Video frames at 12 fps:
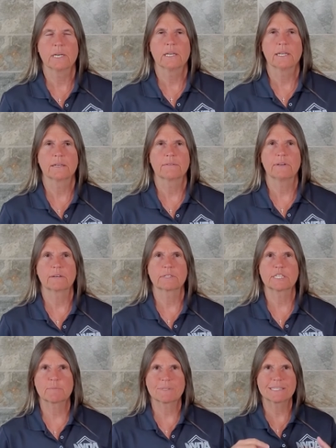in a very
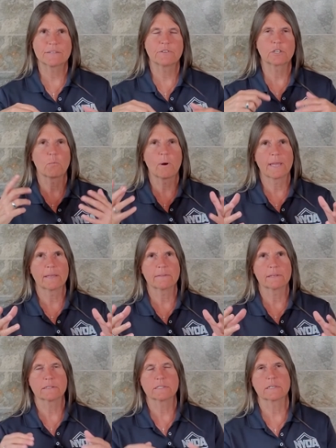specific way
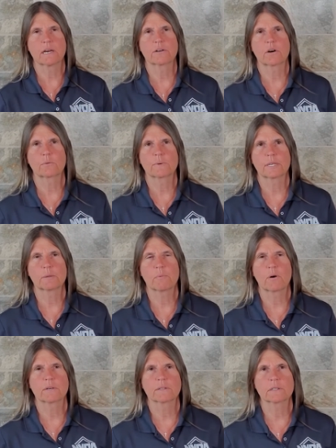that is not already
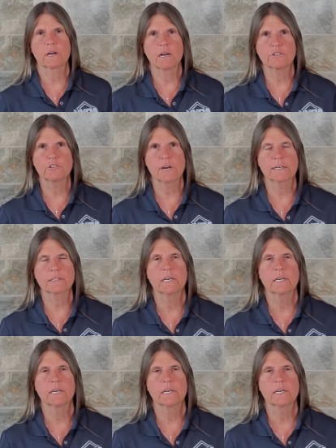part of the contract.